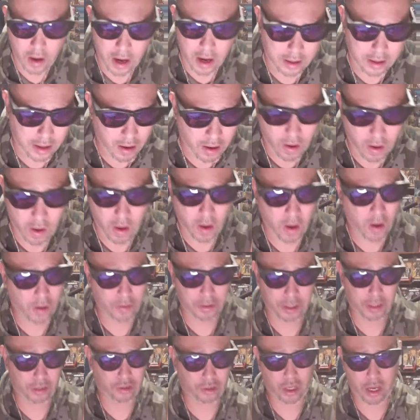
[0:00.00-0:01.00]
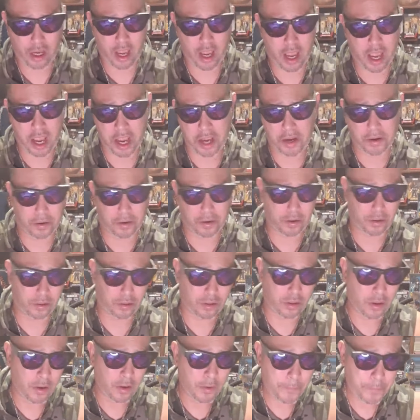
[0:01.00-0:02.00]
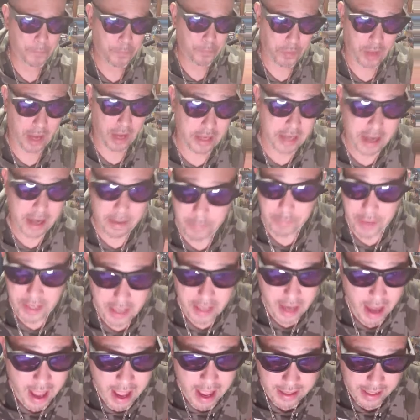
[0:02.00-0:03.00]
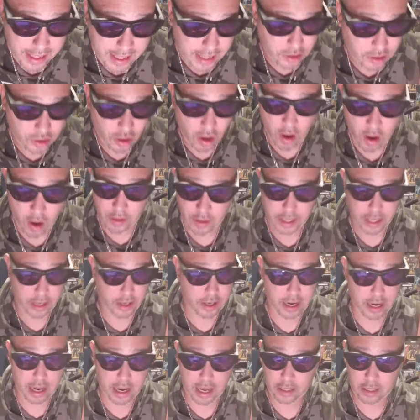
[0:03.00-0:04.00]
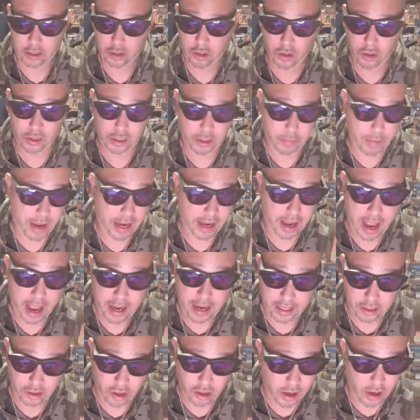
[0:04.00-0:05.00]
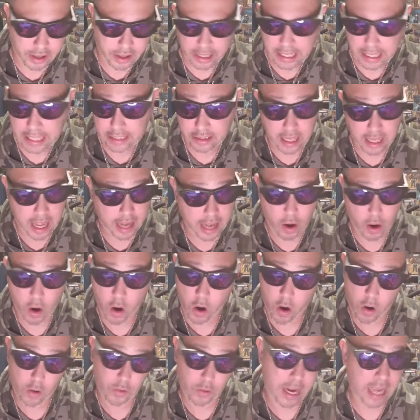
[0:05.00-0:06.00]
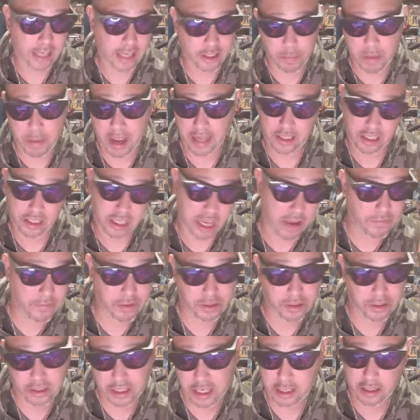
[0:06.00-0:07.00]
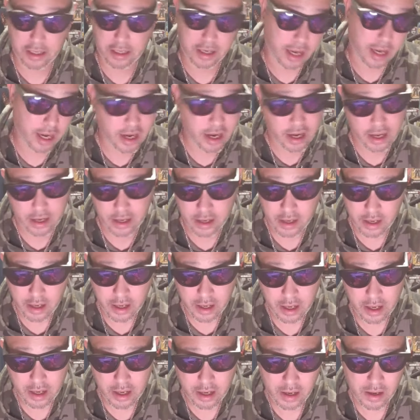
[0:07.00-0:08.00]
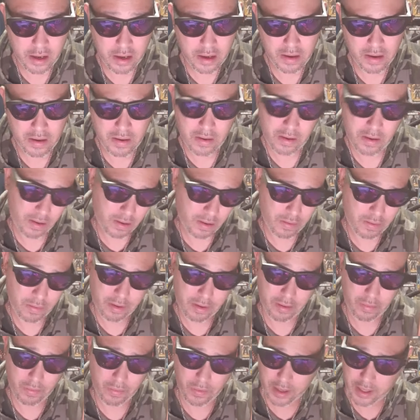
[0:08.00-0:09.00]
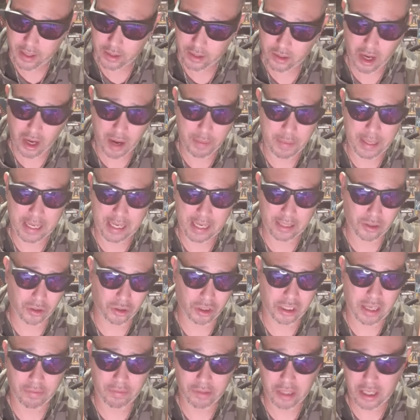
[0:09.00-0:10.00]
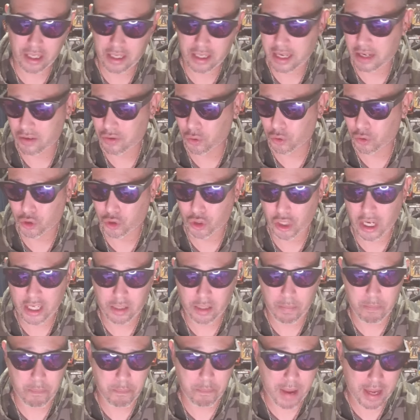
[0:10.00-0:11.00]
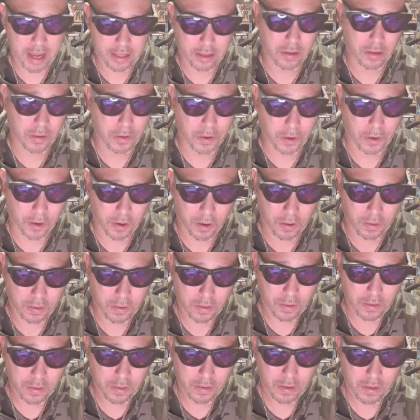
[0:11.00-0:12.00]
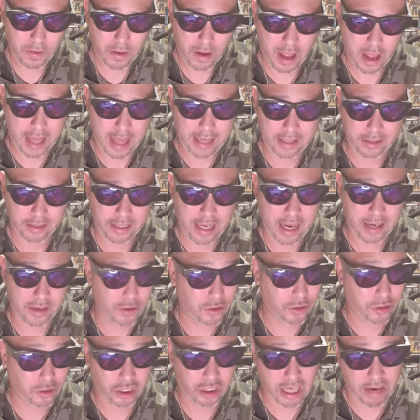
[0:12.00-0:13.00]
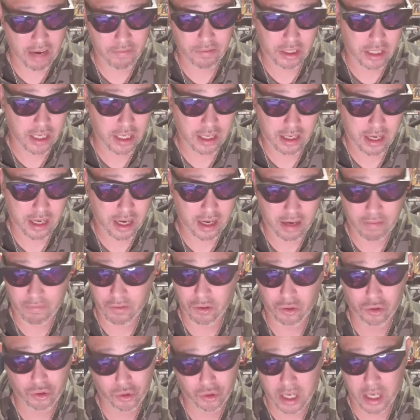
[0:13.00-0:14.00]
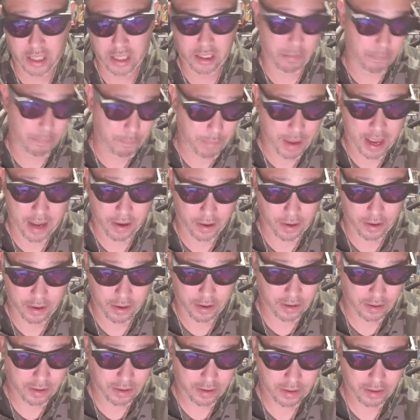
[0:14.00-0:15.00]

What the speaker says: I got all these acres. And then McCat gets on there, and as soon as McCat gets on there, he's like, oh, that's my 17th kid. What are you talking about? That's your 17th kid. You just met the girl. How is that your 17th kid if you just met her?